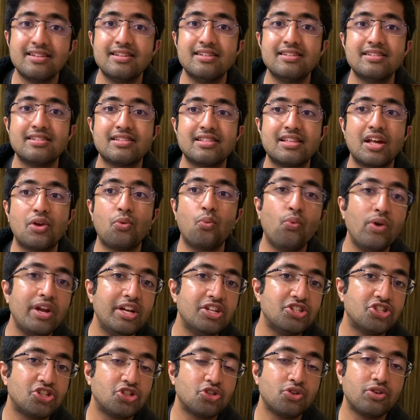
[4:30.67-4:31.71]
is that
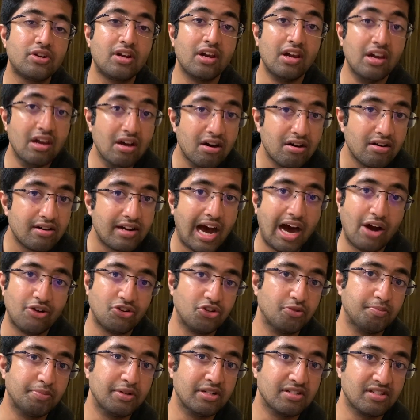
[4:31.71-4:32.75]
we should learn how
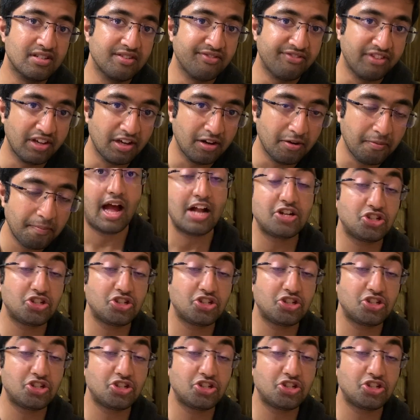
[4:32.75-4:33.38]
to persevere.